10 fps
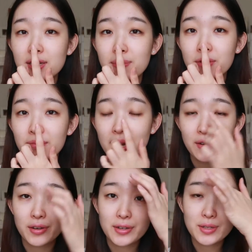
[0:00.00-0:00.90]
tip of my
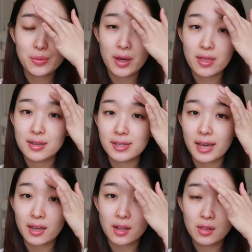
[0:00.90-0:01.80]
nose where there's
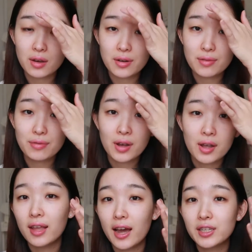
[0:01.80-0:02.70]
like a lot of
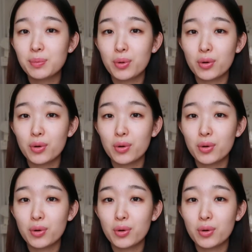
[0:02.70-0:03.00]
large